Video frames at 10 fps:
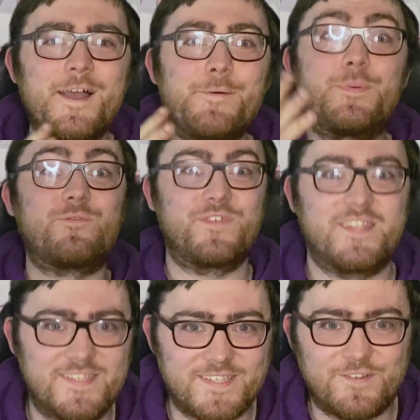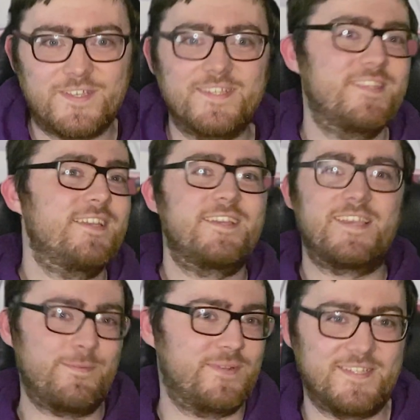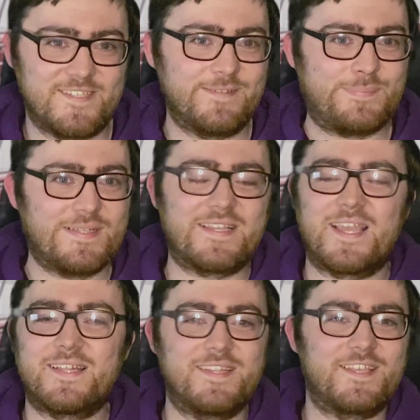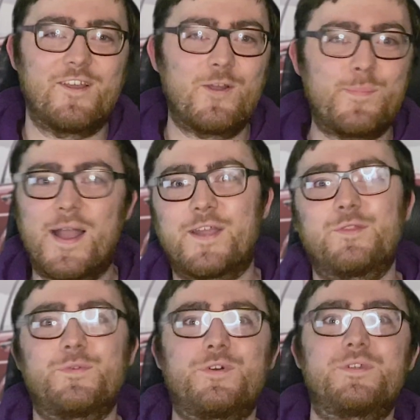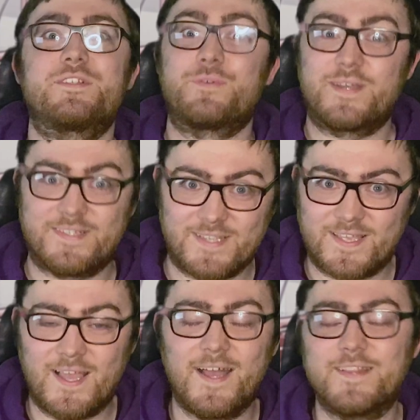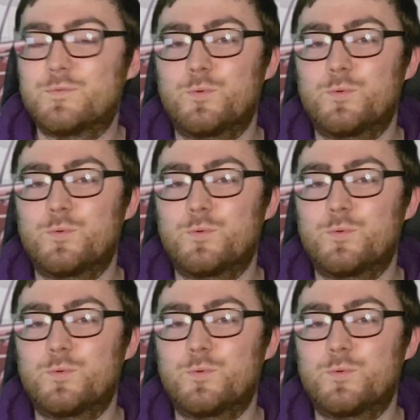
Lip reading: But for this series, keeping it simple and getting the car back on the road as quick as I can,